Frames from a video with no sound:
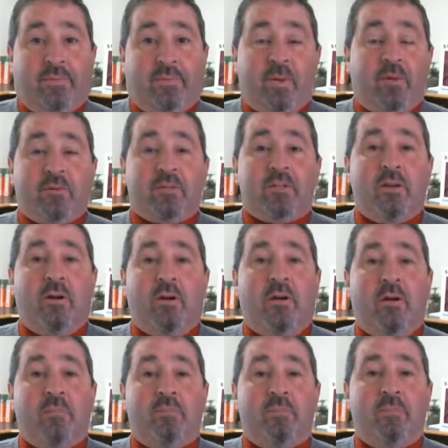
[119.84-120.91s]
we don't see a
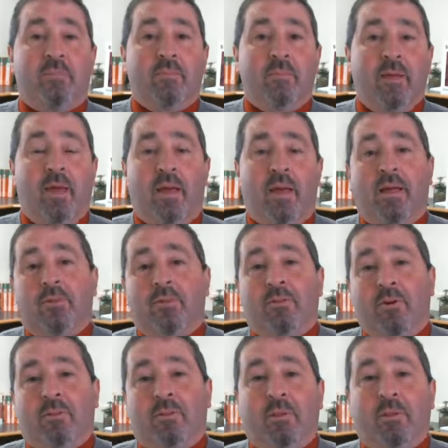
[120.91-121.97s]
harm. And
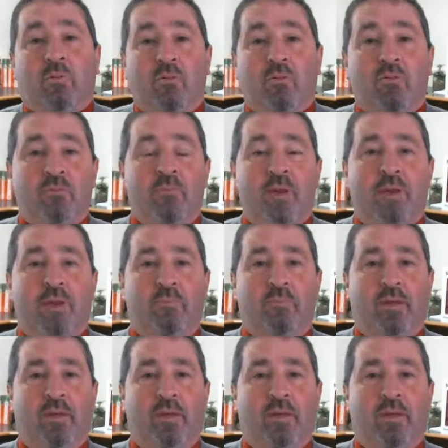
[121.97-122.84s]
look, the proof may